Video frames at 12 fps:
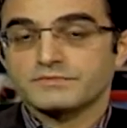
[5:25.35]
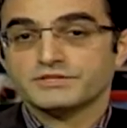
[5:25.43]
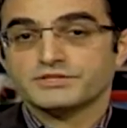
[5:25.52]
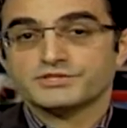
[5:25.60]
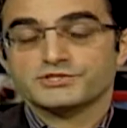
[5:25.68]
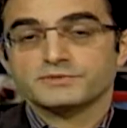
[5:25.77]

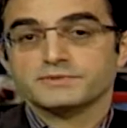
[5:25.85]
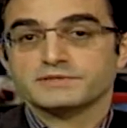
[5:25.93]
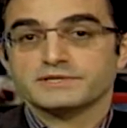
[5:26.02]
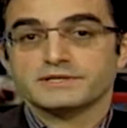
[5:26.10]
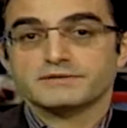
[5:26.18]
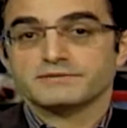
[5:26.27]

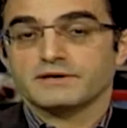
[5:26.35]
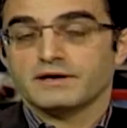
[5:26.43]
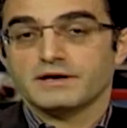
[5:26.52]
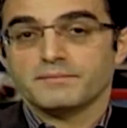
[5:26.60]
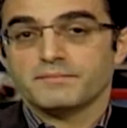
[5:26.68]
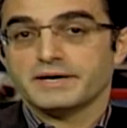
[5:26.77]
distributed
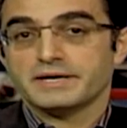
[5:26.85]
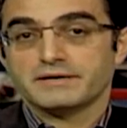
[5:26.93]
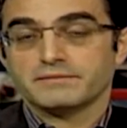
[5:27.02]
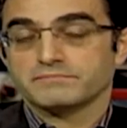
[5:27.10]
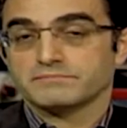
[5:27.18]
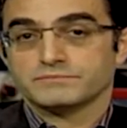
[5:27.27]

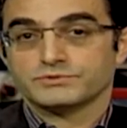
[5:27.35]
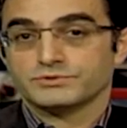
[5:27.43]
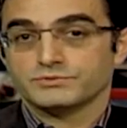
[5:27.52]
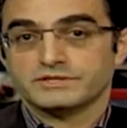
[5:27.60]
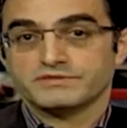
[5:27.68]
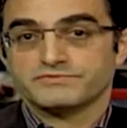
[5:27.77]
money
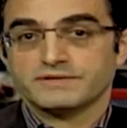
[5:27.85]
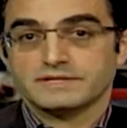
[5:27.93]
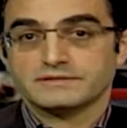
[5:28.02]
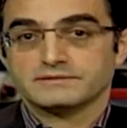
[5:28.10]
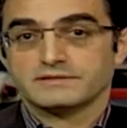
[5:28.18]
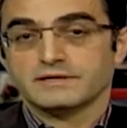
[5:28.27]
to
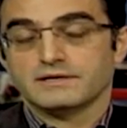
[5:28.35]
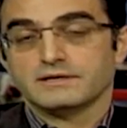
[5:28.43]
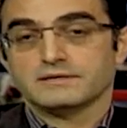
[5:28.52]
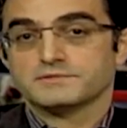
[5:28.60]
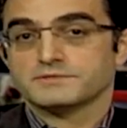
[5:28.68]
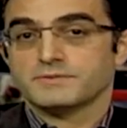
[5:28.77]
different
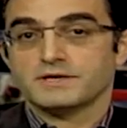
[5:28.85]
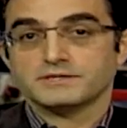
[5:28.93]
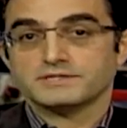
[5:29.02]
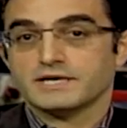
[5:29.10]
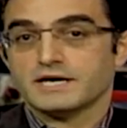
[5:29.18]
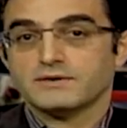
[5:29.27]
small
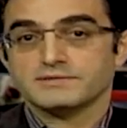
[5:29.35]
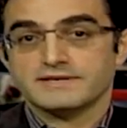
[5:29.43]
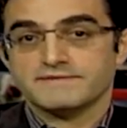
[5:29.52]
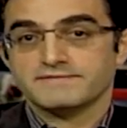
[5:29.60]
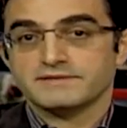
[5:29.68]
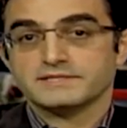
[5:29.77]
towns
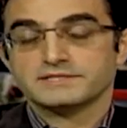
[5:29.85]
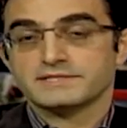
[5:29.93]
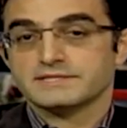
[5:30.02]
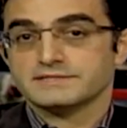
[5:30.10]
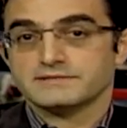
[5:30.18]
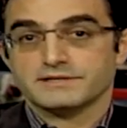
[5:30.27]
and
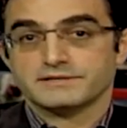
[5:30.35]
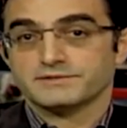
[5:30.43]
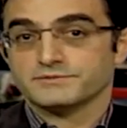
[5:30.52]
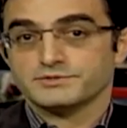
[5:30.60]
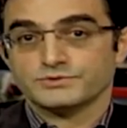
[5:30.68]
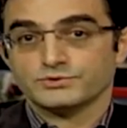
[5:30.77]
villages like
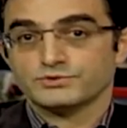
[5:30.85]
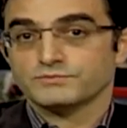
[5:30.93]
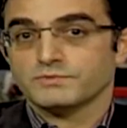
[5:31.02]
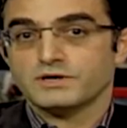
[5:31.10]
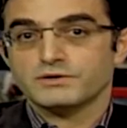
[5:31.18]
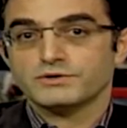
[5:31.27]
there was no
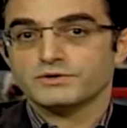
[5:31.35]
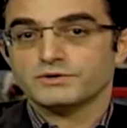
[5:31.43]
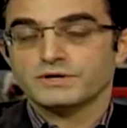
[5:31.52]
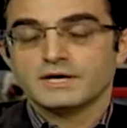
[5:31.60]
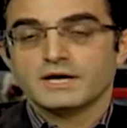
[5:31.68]
tomorrow.